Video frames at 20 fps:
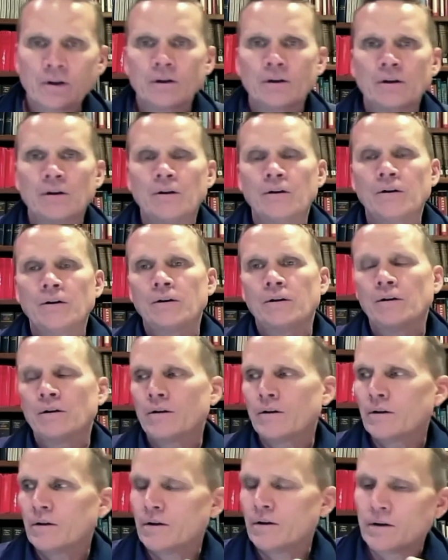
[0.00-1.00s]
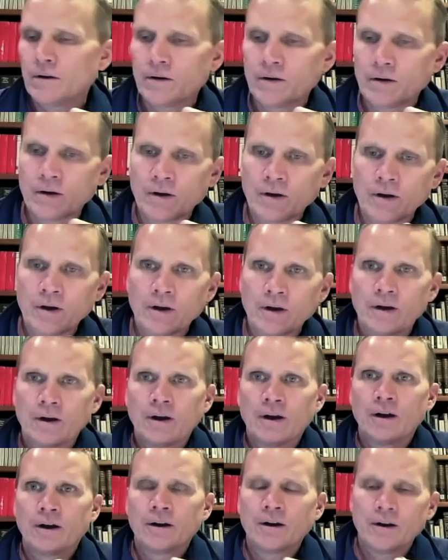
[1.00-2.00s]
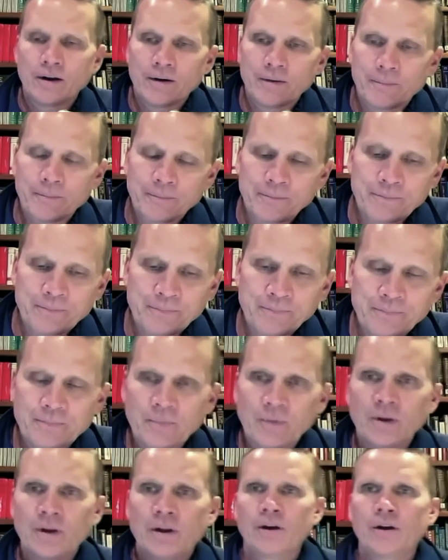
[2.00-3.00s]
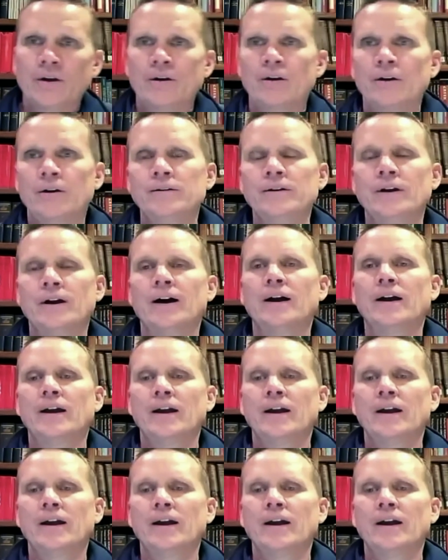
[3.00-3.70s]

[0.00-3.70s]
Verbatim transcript: troublesome. I, is the I guess as good a word as any. Yeah,